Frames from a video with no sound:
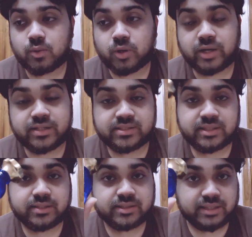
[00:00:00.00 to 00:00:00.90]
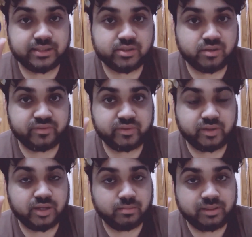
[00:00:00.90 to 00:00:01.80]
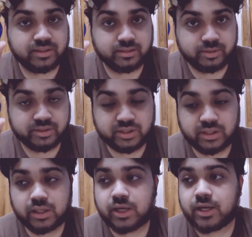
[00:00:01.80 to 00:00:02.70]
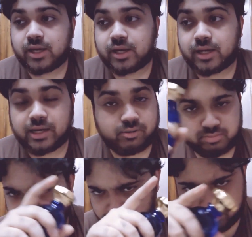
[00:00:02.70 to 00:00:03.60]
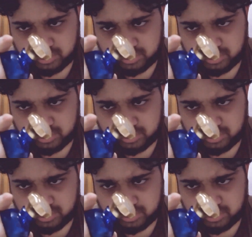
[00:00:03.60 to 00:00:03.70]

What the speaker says: where I sell decants of Albait Aldimashqi. I'll